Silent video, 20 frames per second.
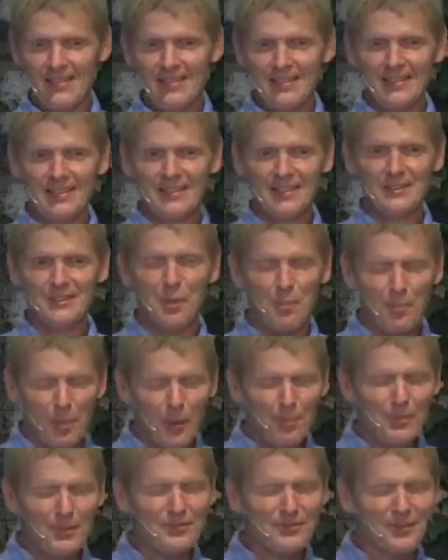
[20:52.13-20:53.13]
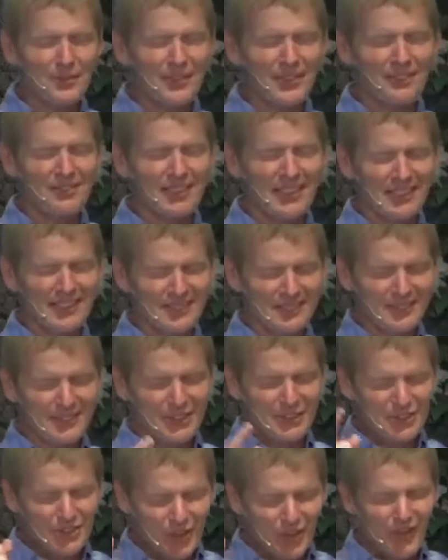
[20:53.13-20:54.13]
So purposeful living
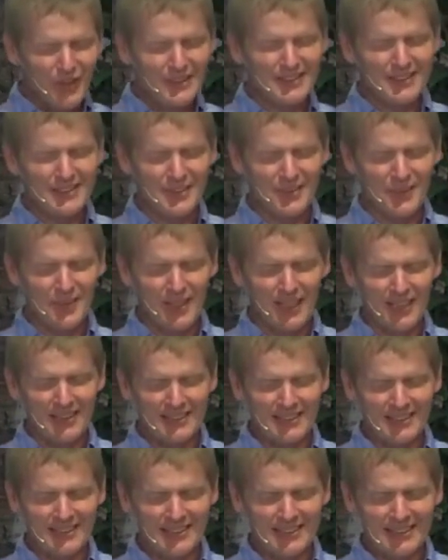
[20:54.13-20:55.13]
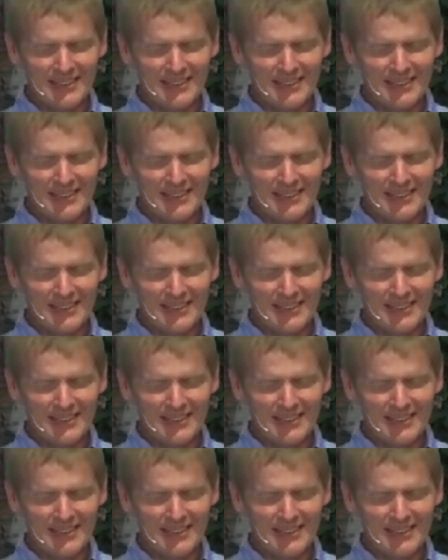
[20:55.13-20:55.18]
starts in Christ.